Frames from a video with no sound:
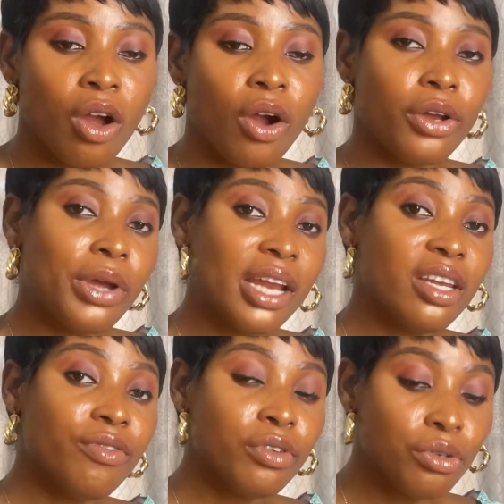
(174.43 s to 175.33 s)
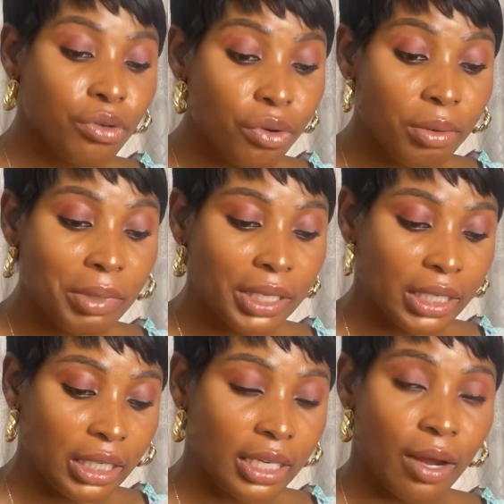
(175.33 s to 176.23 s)
Although I didn't even know
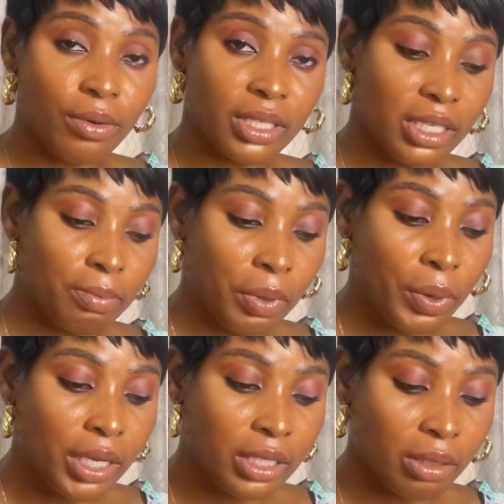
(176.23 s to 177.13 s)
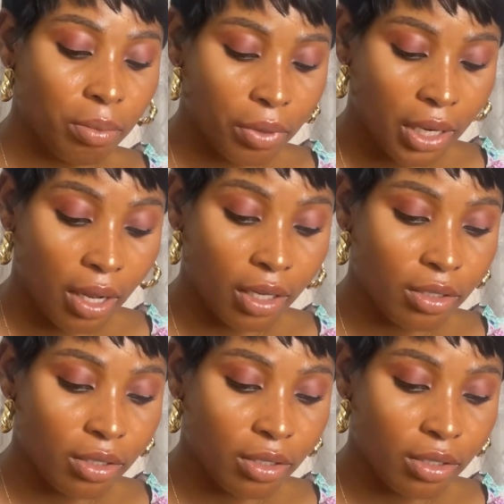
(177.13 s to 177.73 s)
immediately that I was experiencing burnout.